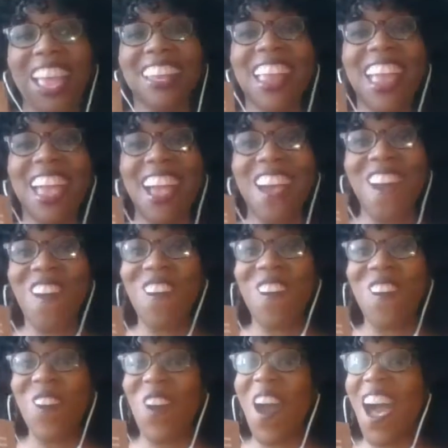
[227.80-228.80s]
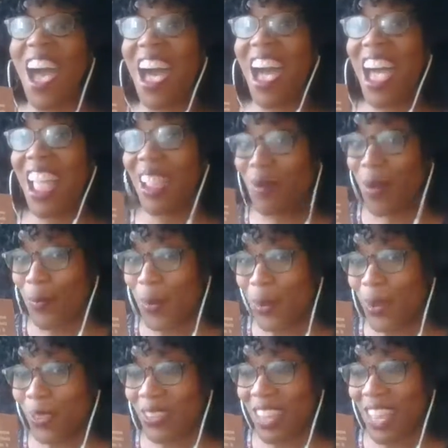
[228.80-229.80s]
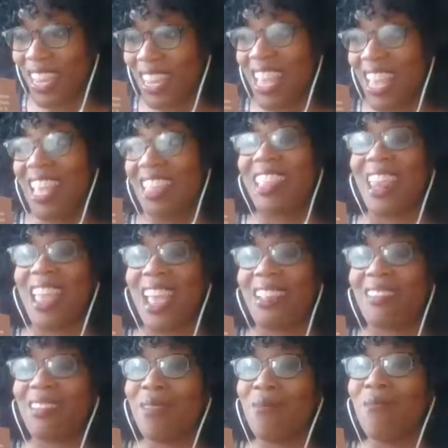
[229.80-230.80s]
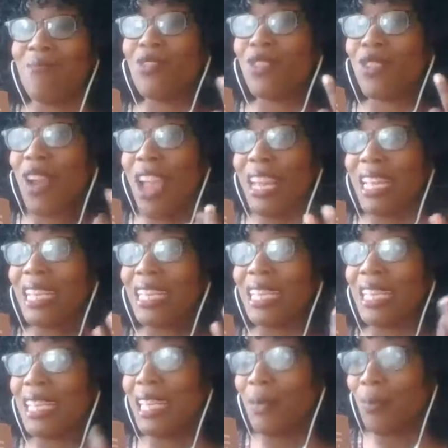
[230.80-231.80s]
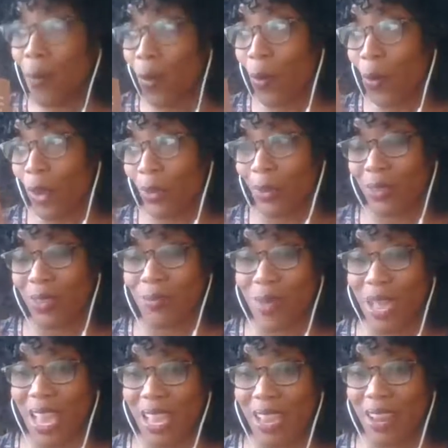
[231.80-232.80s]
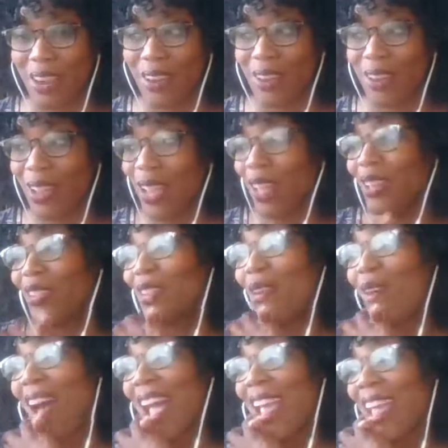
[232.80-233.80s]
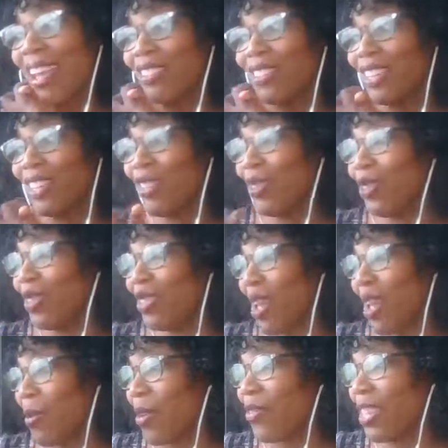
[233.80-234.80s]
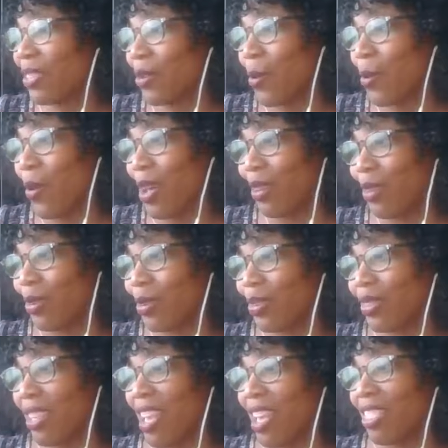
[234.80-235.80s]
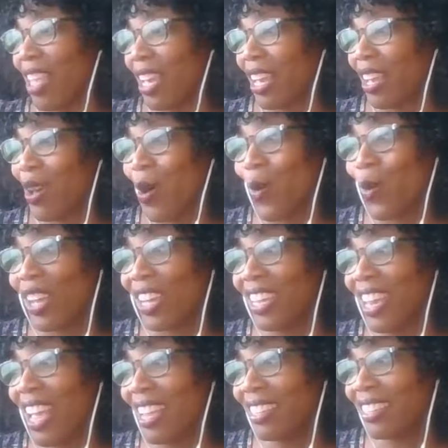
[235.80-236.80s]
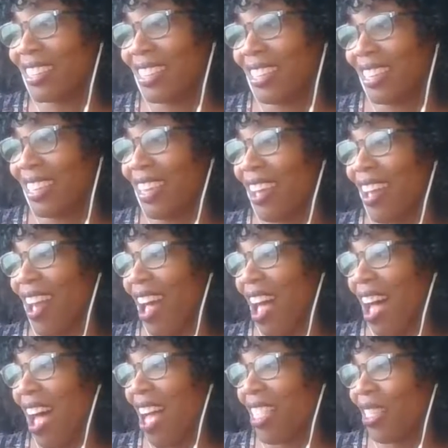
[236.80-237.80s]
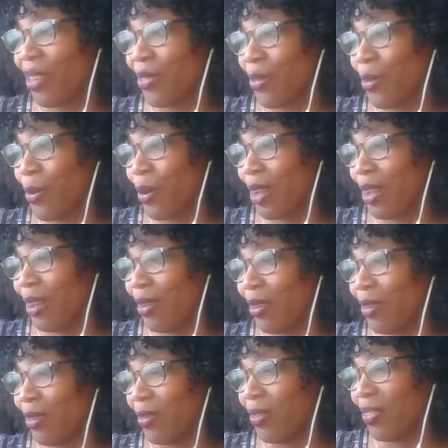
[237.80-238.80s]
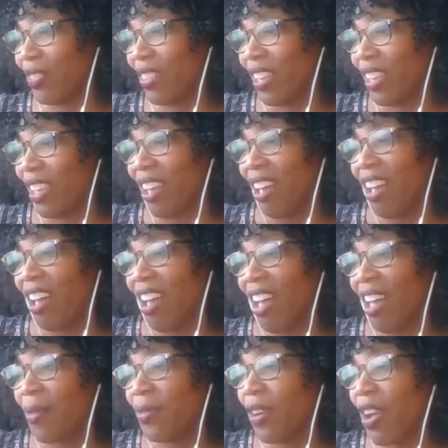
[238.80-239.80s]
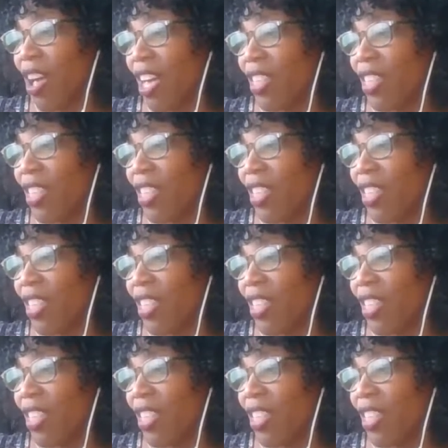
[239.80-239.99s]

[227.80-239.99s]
Now, I'm a person that has to try to keep oils in my hair. So I actually use some of these oils, like coconut, olive oil. There are